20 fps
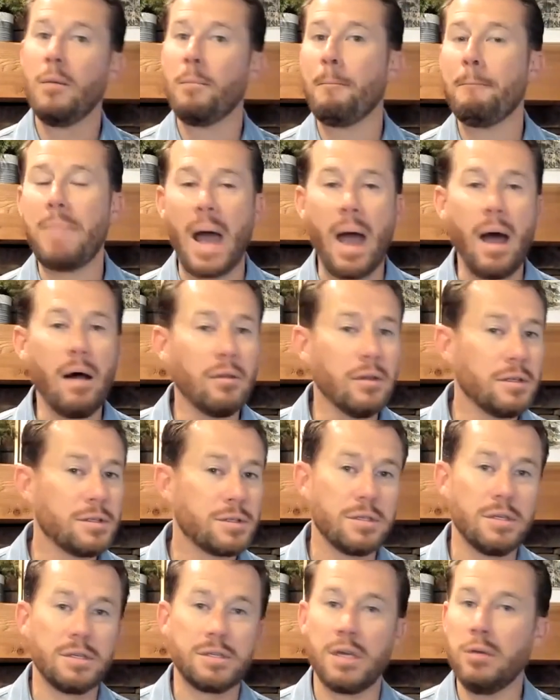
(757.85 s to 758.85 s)

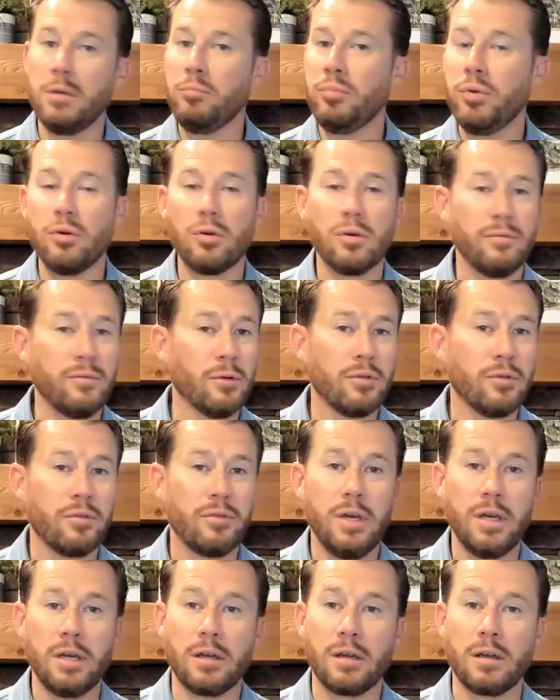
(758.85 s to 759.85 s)
Balance is a beautiful
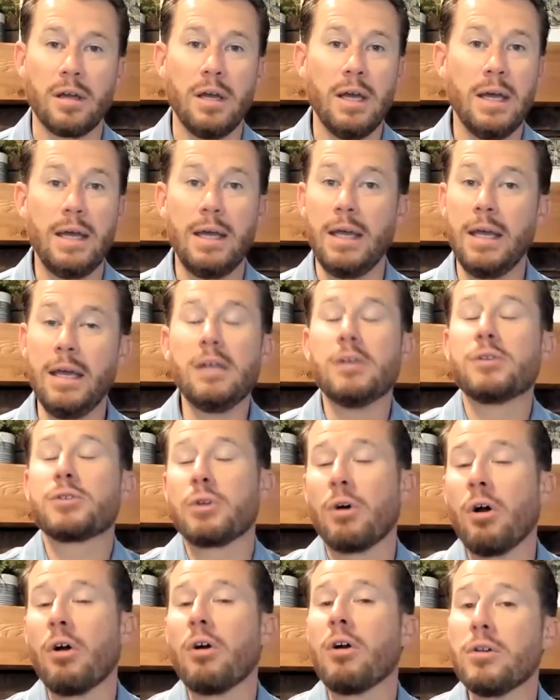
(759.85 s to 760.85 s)
thing. It is
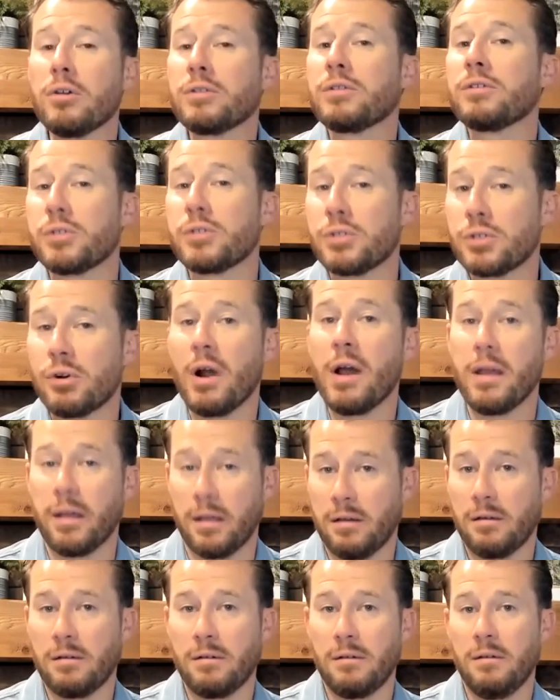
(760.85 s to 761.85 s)
hard to strike.